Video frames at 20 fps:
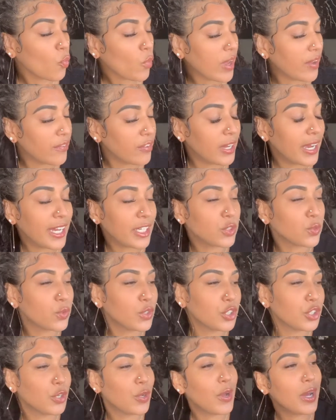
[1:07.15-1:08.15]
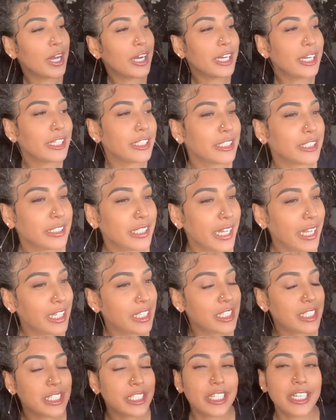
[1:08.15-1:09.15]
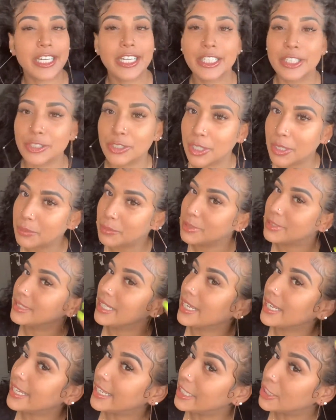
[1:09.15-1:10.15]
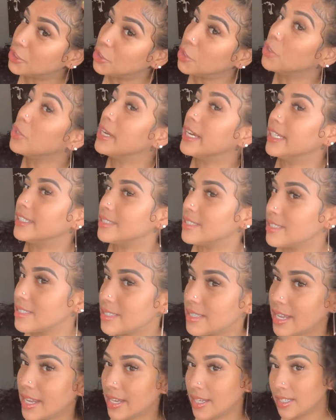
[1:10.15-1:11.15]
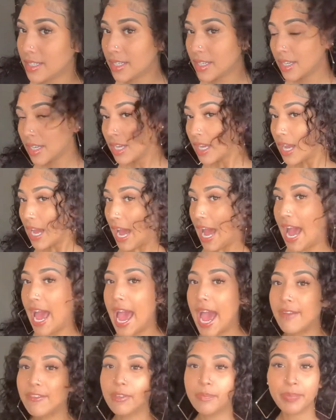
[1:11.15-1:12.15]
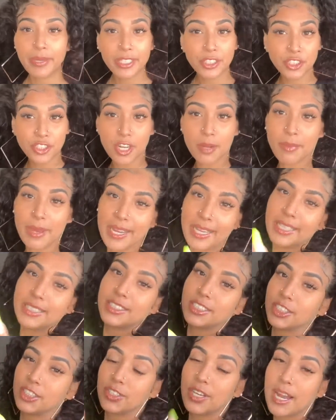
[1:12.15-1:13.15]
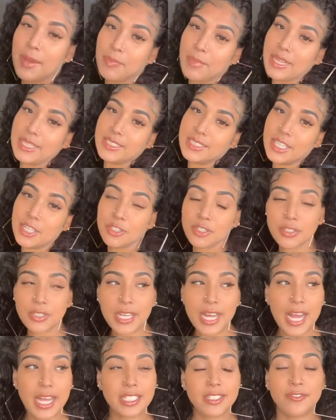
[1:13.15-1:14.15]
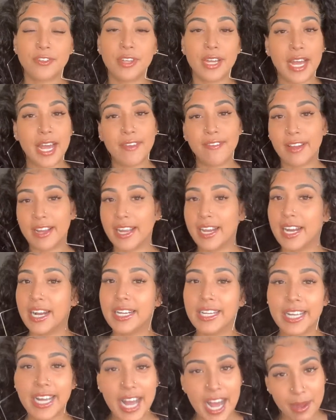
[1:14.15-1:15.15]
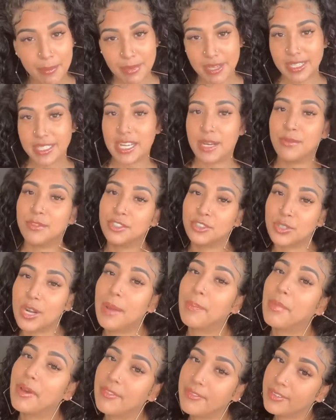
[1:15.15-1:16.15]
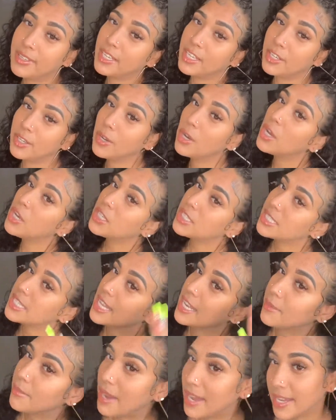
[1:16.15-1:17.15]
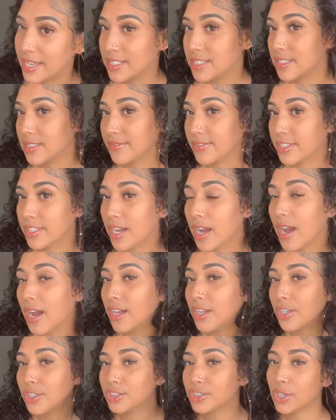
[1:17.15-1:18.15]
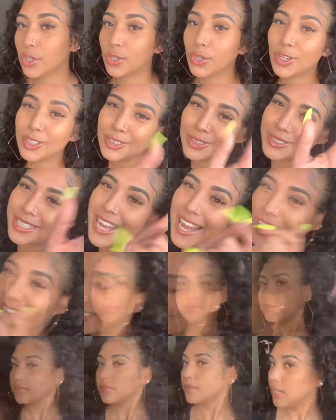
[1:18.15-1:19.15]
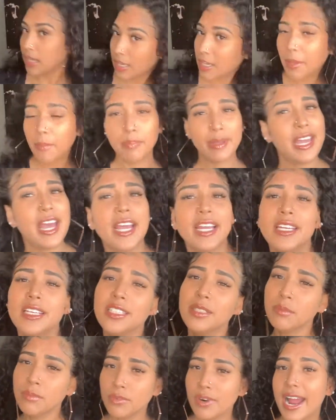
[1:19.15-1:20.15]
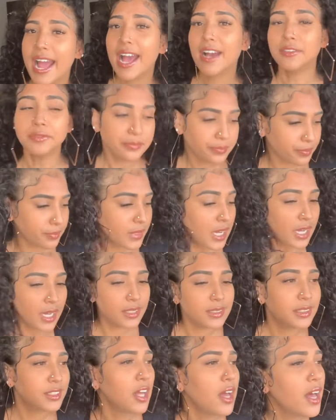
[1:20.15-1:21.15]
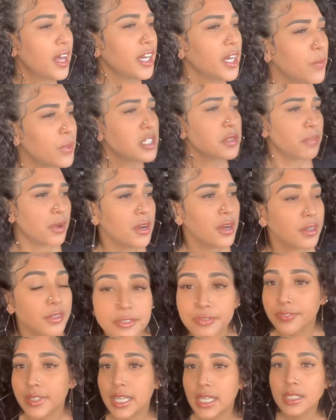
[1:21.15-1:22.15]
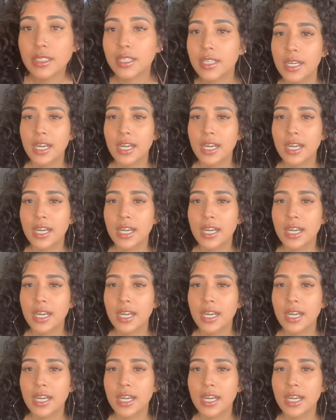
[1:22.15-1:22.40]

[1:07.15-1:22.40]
If you guys want to know how to get these edges laid, you know what I'm saying, get your edges laid. I have a picture on my Instagram that tells you guys if I get 100 comments, I will drop a video slaying my edges for y'all. So go do that. I'm back in the front. I thought it was perfect.